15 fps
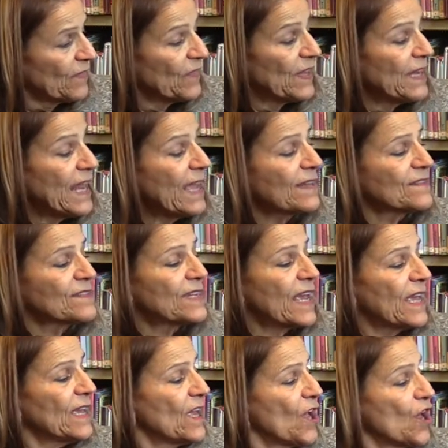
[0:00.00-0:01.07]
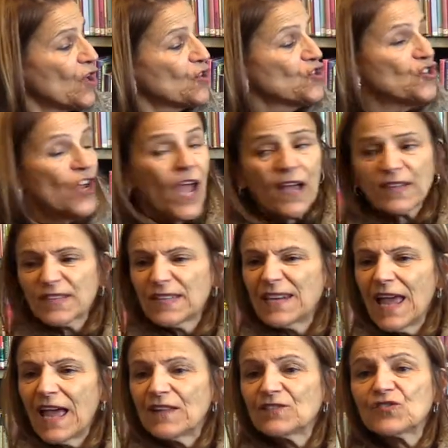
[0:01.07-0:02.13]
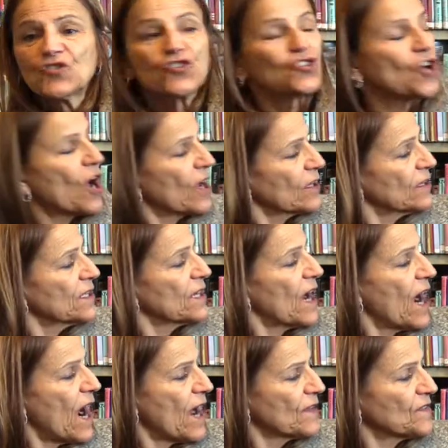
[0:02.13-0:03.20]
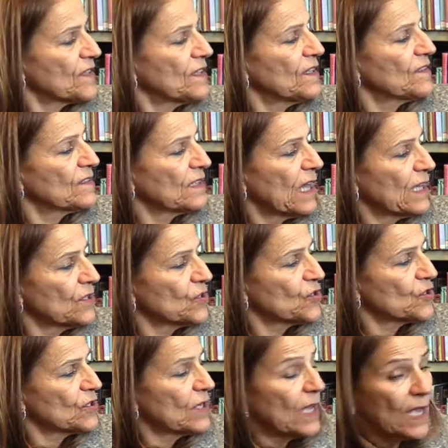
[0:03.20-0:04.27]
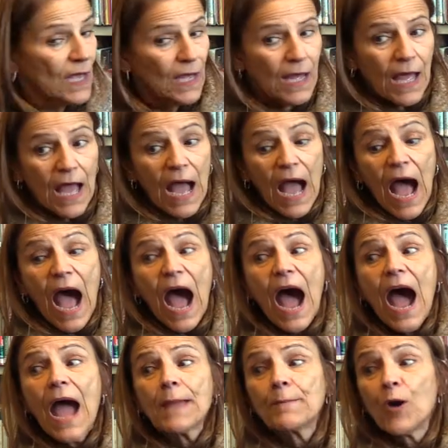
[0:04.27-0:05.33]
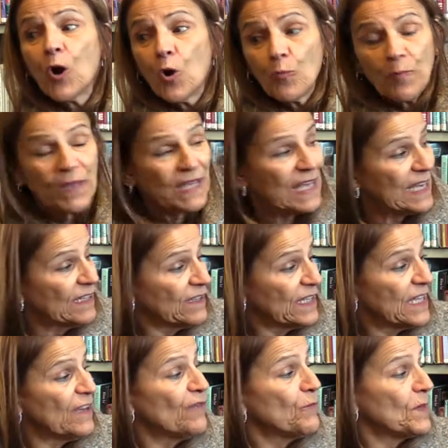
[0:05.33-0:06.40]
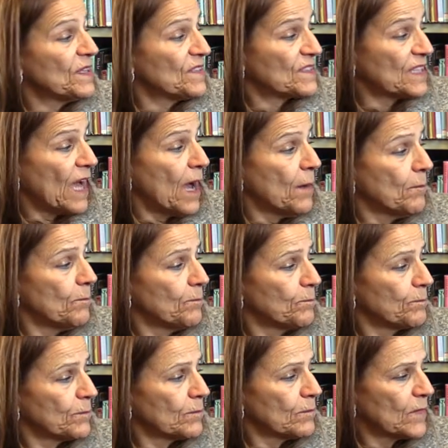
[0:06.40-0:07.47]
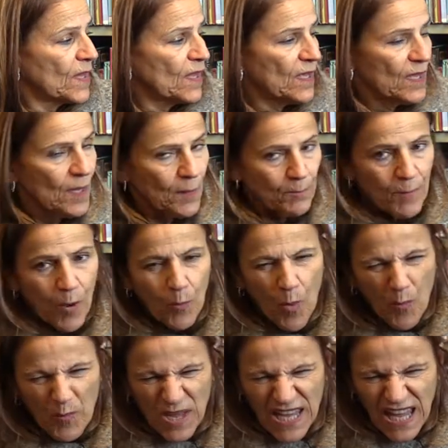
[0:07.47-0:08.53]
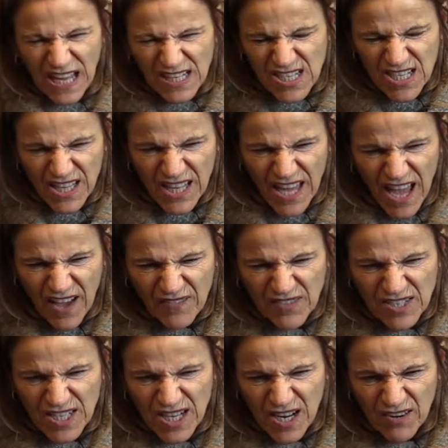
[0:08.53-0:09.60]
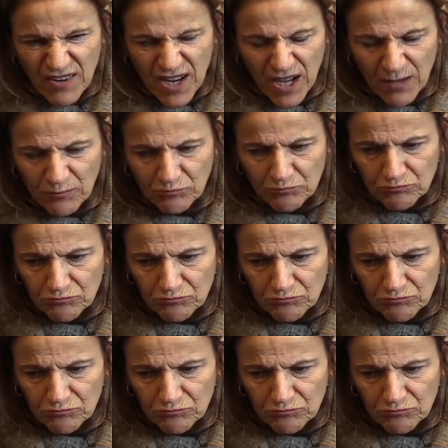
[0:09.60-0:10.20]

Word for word: The next day, Jackson has chocolate hearts in his lunch. I'm hoping he'll give me some. But when we get to the cafeteria,